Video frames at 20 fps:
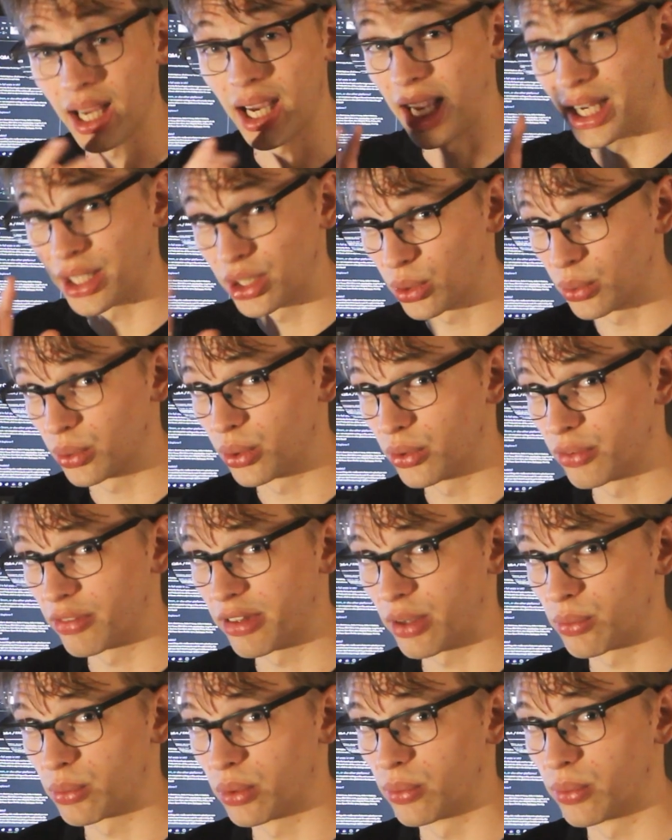I don't know if
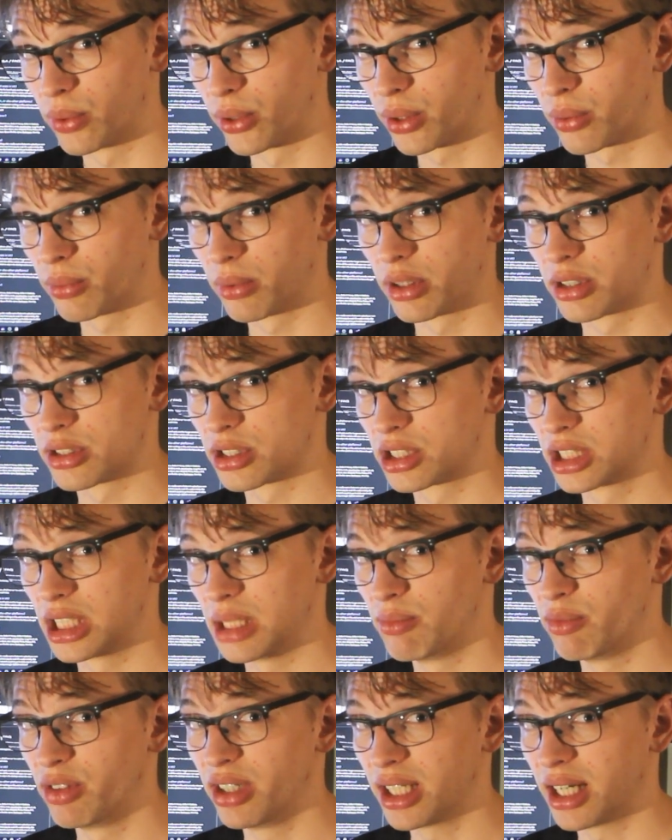that will work with
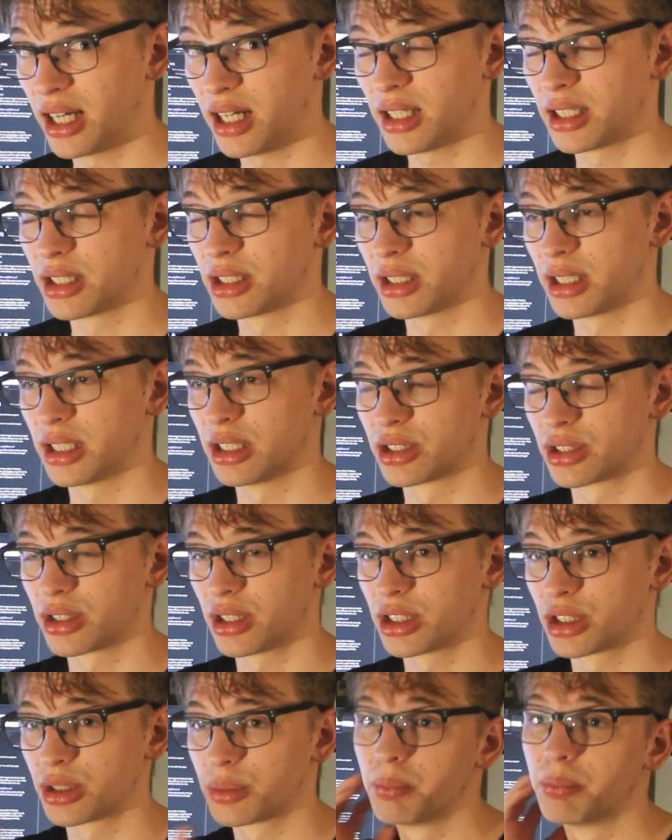Steam VR and
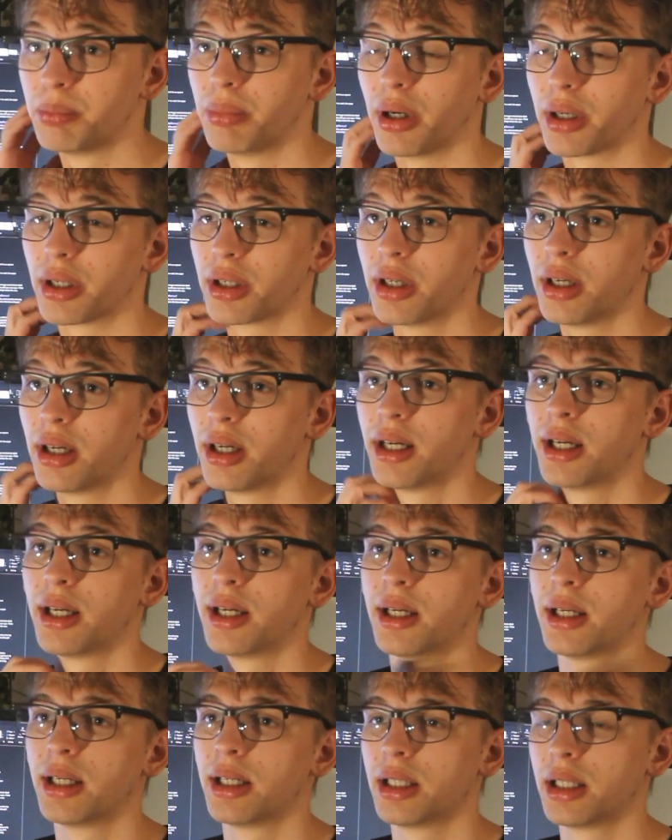such, but
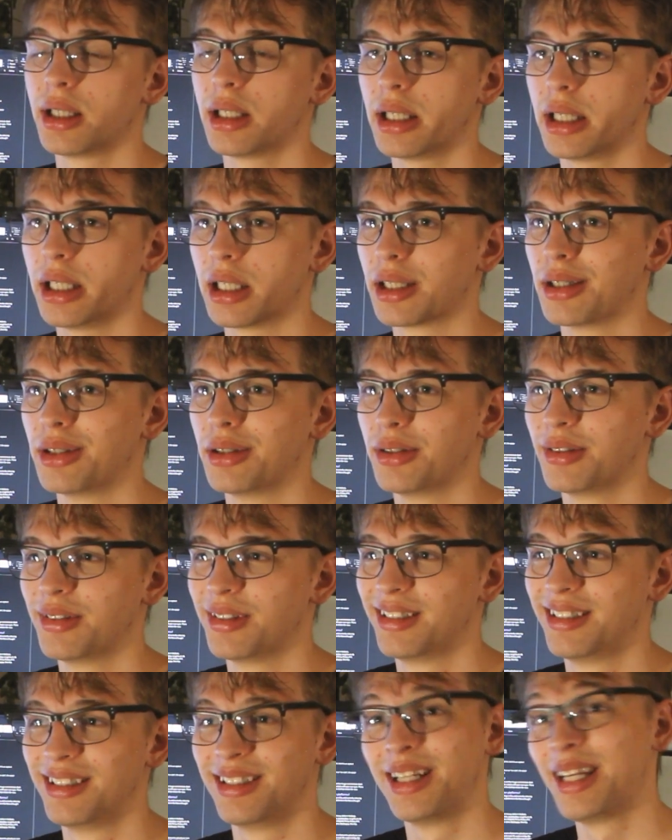it
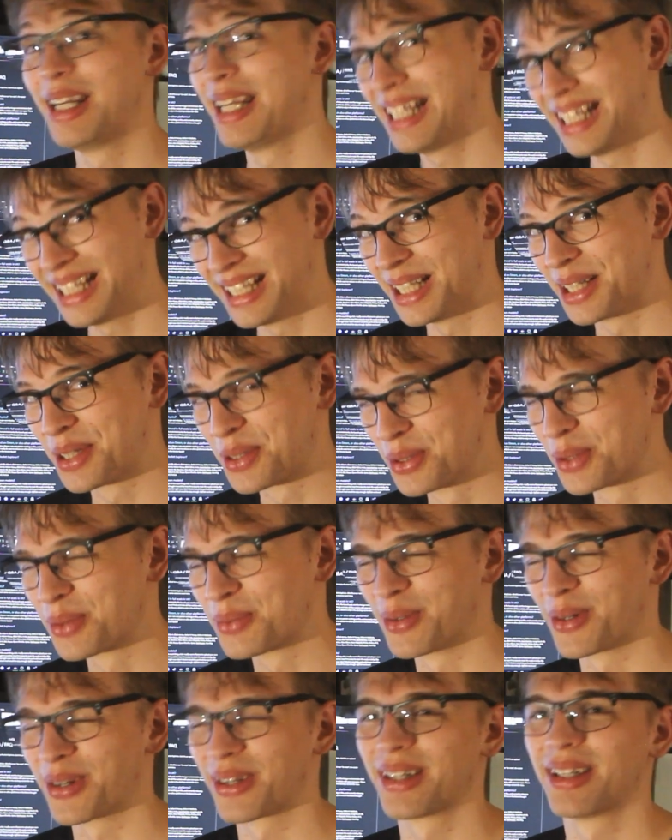could
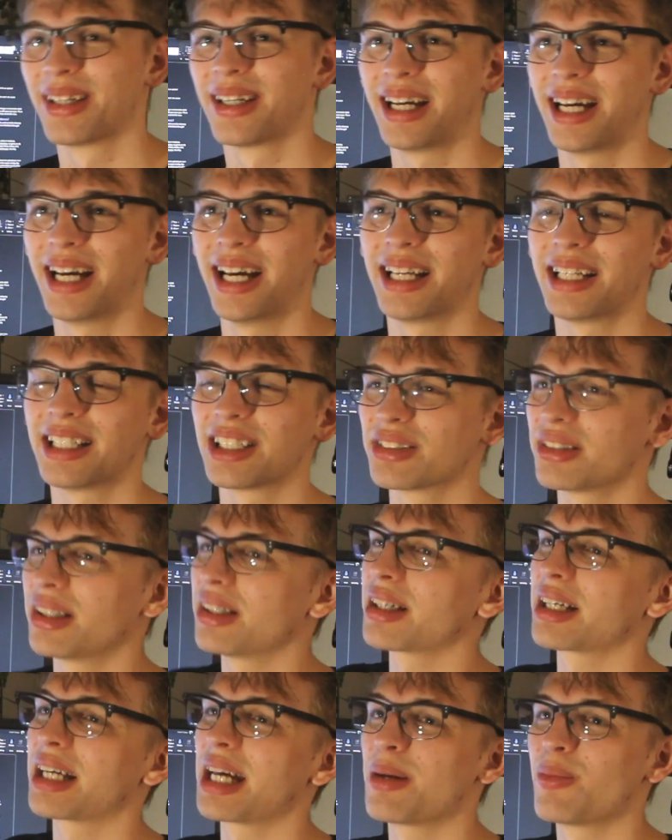work. And it's not
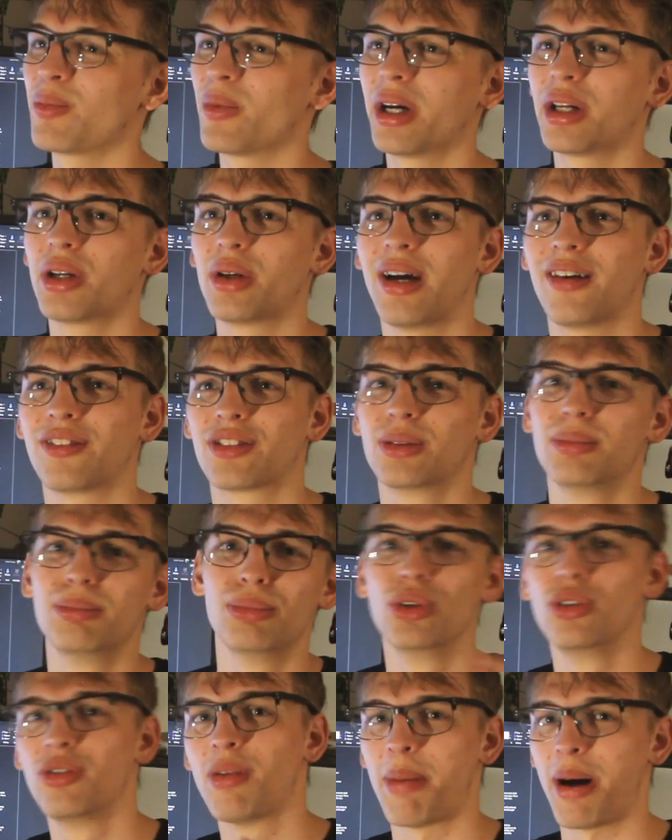a game where you have to
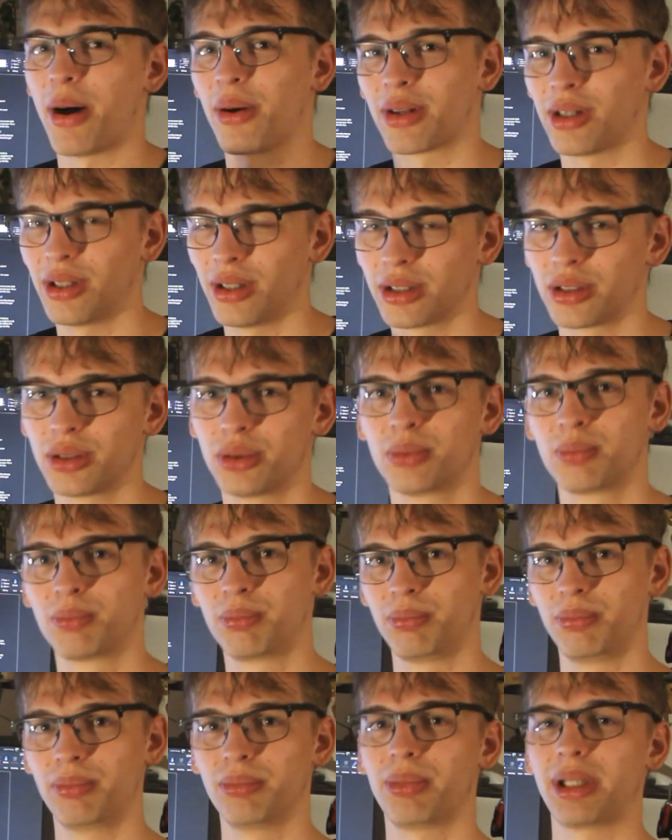move about a lot. You
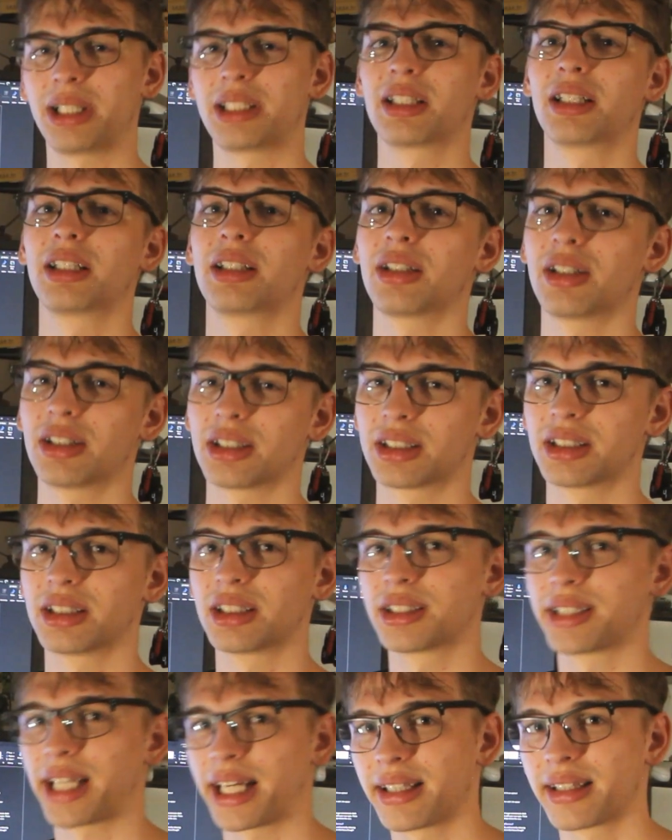basically just
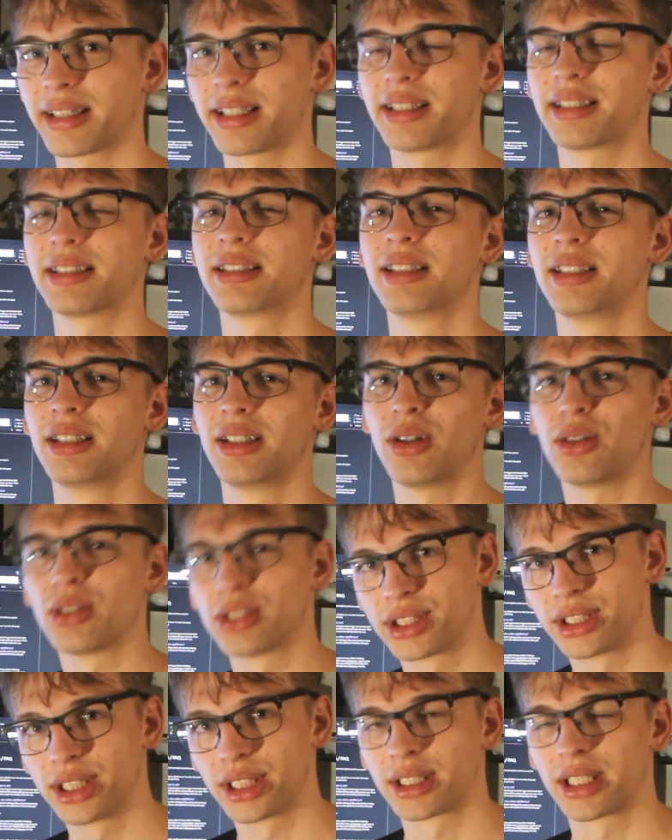stand there or
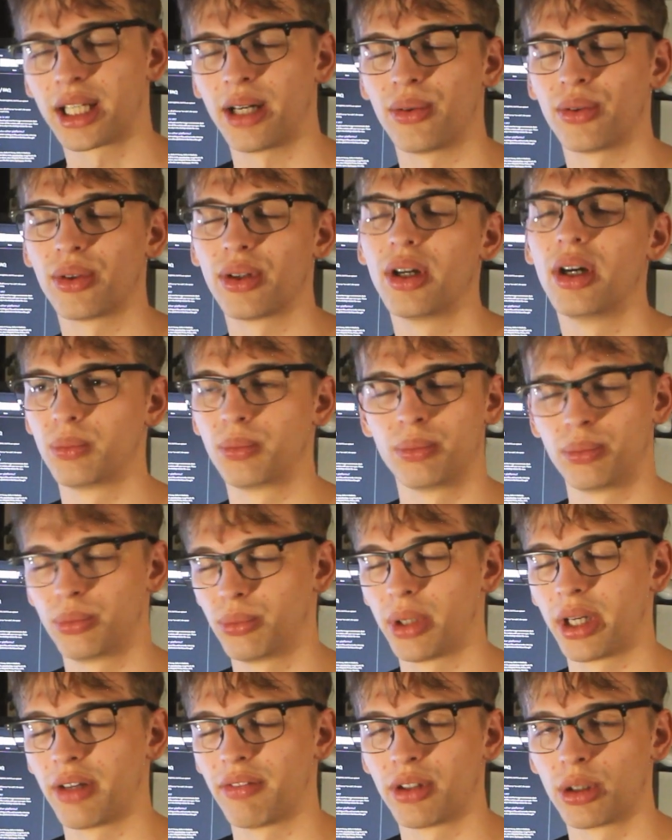sit down,
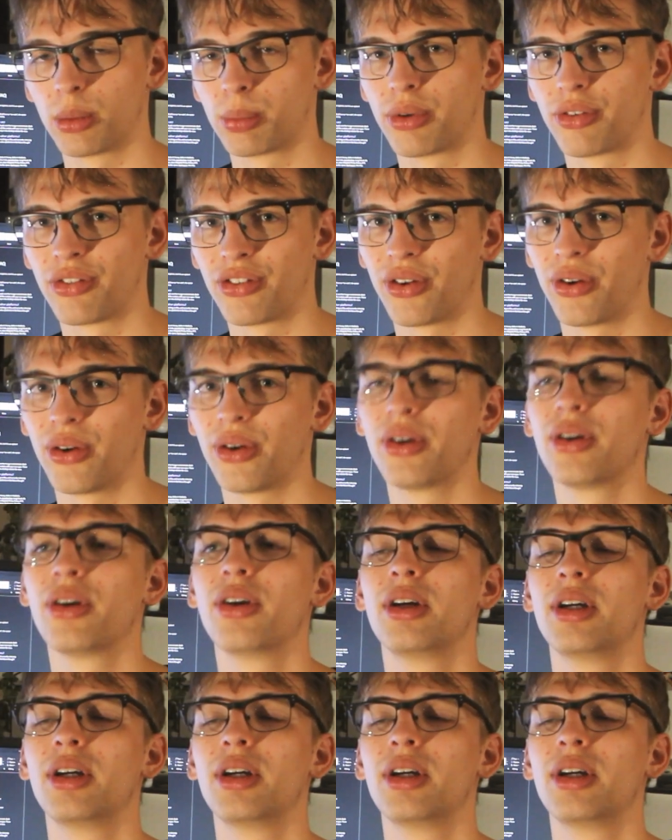whatever you prefer.